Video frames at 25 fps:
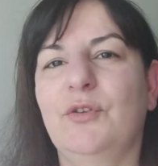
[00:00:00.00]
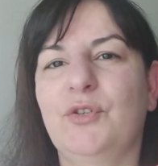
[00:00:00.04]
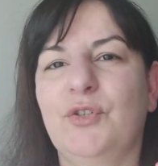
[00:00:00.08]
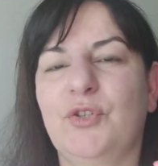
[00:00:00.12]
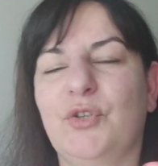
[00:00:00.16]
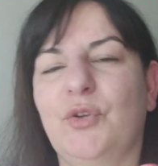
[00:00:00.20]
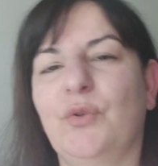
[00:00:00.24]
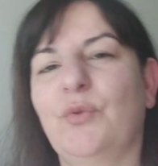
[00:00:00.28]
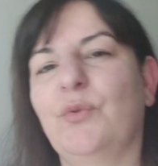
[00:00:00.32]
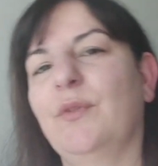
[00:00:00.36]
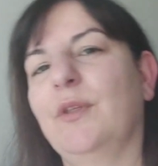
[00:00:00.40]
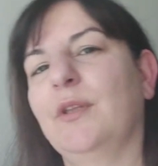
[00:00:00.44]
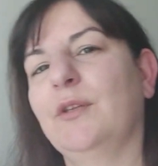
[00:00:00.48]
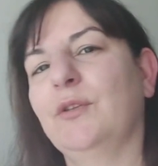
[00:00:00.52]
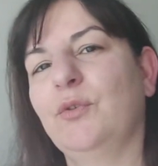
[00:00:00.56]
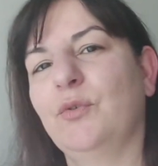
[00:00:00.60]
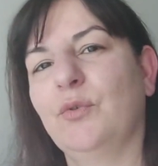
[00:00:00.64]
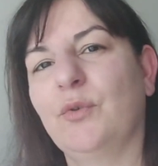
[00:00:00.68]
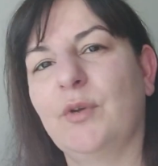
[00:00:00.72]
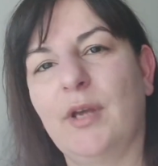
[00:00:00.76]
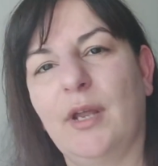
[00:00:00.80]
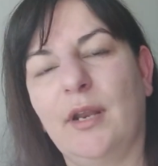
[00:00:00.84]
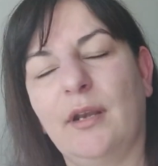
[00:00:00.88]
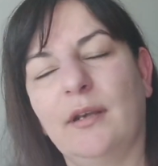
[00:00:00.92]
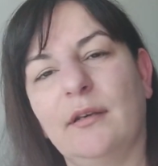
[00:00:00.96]
so that you
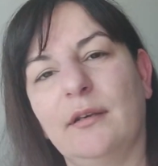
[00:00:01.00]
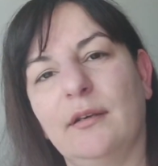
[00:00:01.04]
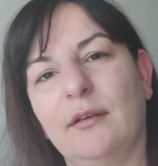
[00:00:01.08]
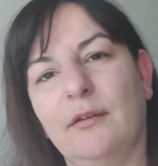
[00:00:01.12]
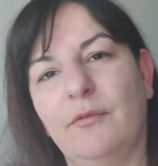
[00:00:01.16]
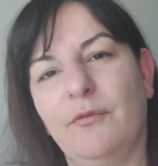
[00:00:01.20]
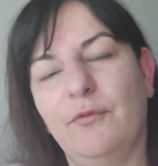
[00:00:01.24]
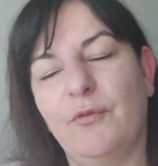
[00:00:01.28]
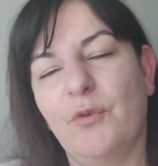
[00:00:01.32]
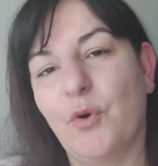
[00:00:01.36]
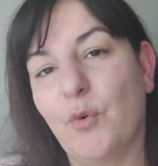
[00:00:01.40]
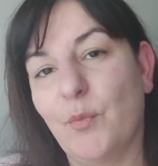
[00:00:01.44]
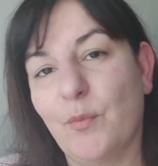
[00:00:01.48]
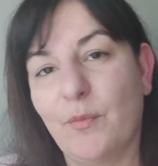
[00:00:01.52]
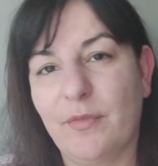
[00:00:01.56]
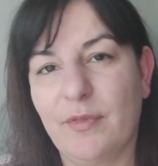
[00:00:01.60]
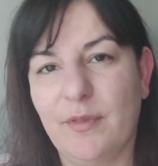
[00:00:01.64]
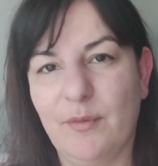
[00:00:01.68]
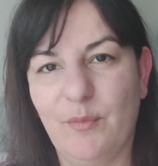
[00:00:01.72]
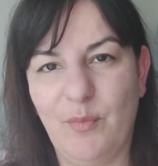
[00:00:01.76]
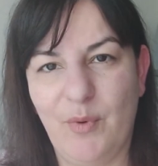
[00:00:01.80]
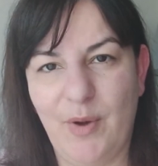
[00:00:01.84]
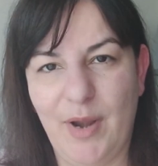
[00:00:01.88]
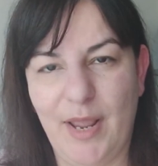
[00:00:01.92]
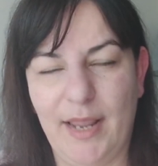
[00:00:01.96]
can form
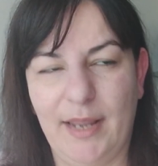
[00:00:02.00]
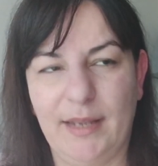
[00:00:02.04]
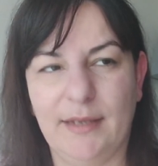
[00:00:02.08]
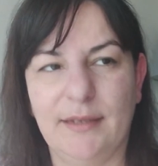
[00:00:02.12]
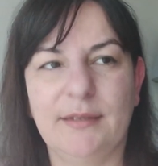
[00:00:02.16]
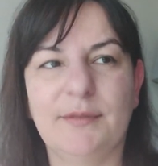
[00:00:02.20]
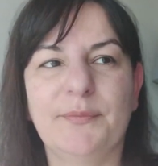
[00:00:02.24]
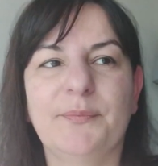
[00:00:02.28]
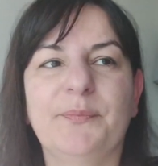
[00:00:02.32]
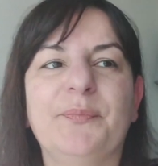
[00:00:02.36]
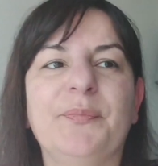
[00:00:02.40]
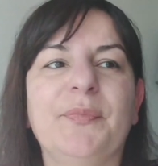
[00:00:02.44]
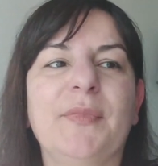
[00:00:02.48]
the braid.